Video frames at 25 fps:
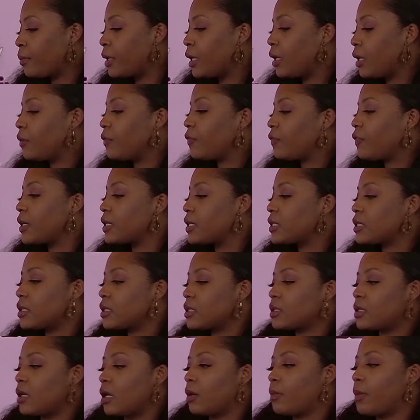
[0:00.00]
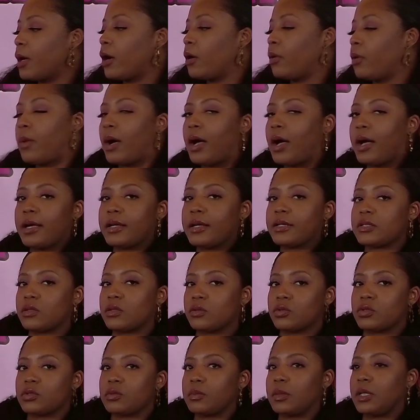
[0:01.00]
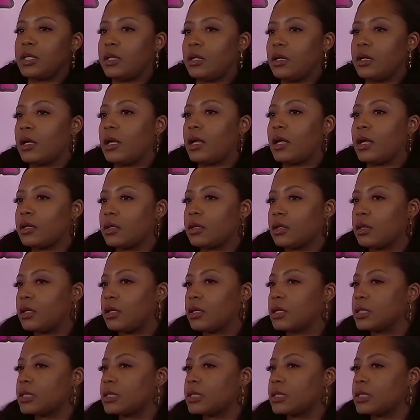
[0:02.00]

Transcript: First, let's talk about why social media analytics